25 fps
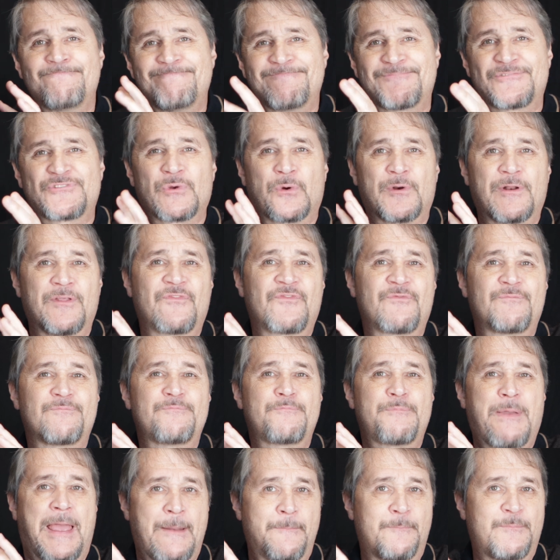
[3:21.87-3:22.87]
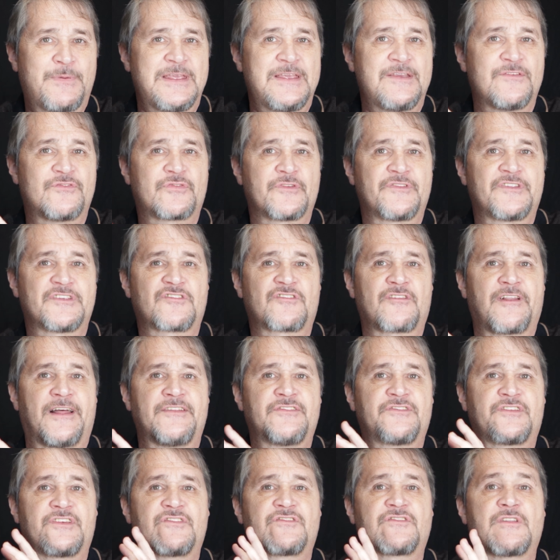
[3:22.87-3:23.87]
sort of pet peeves with this
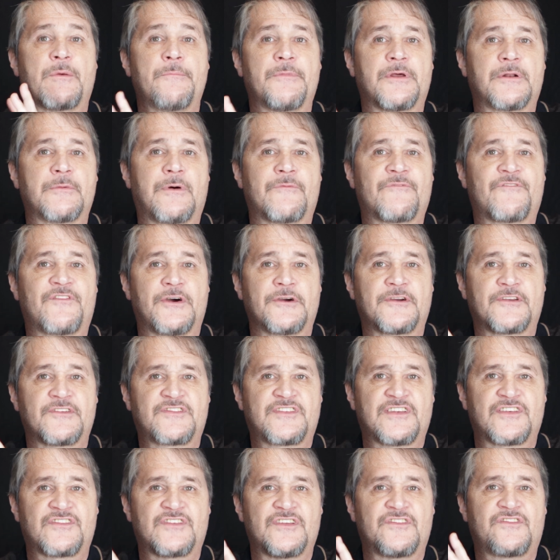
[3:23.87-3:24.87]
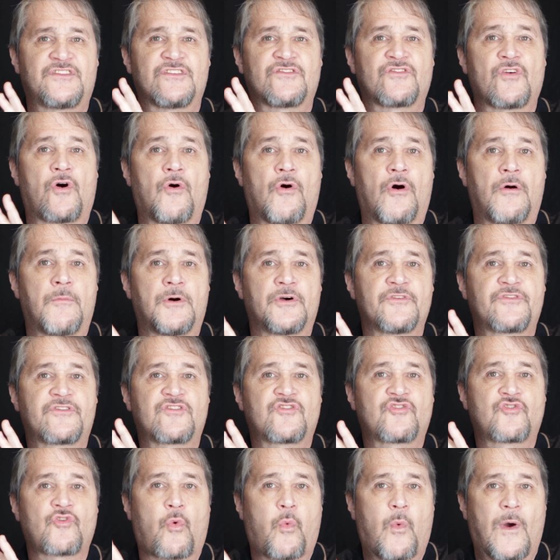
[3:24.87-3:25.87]
lens is the minimum focus distance is
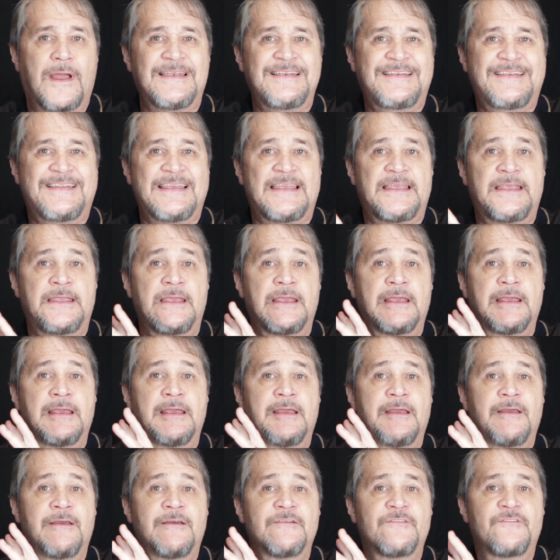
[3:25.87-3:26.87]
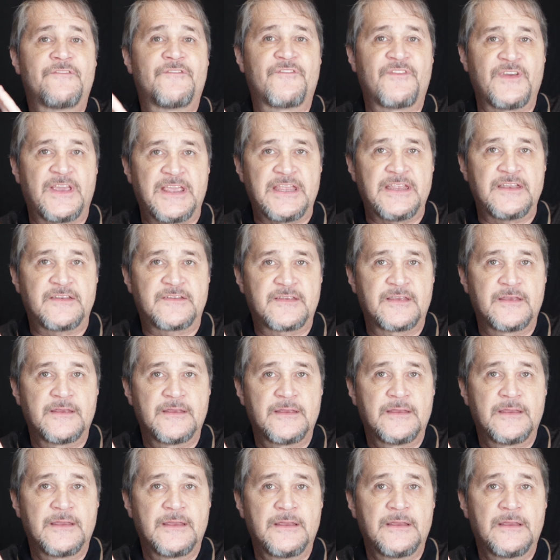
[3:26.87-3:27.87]
almost 20 feet.
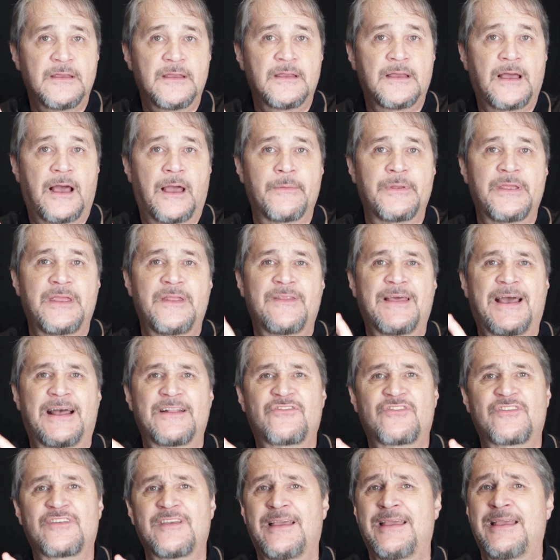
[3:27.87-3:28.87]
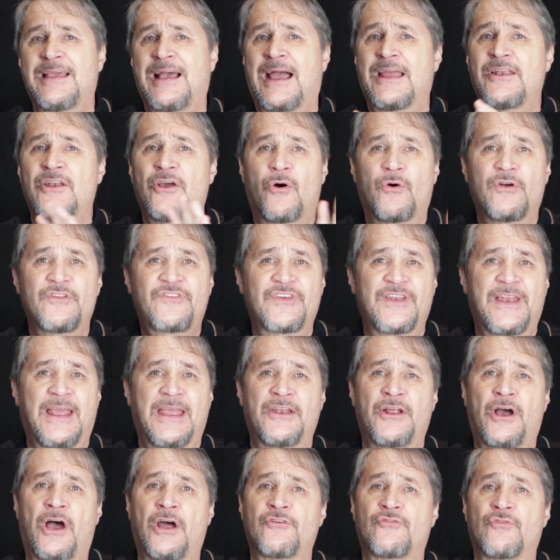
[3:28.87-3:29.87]
I mean, I know it's an
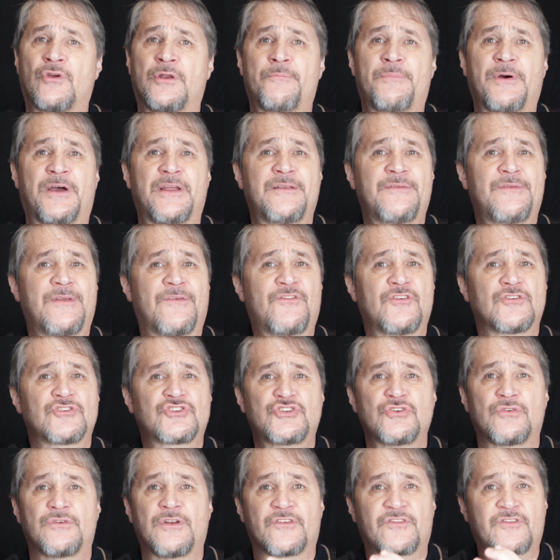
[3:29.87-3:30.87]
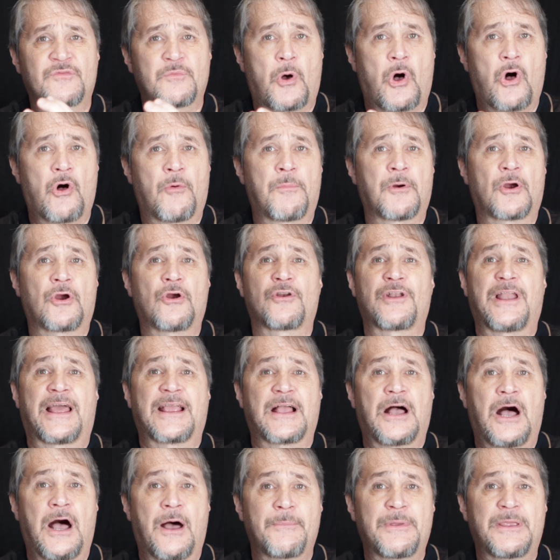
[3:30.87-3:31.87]
800, but if you're shooting a small bird
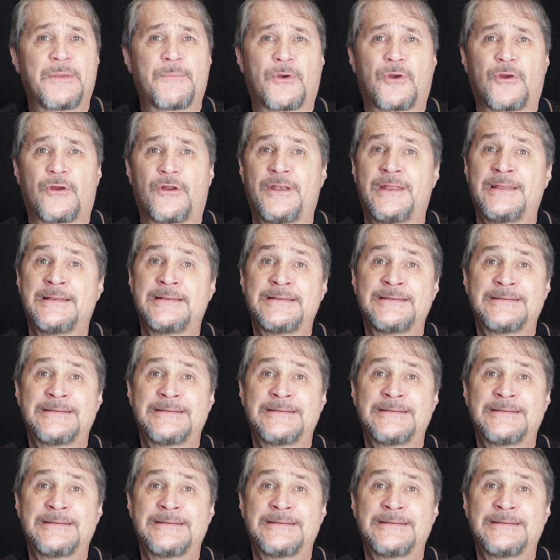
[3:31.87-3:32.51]
like a hummingbird,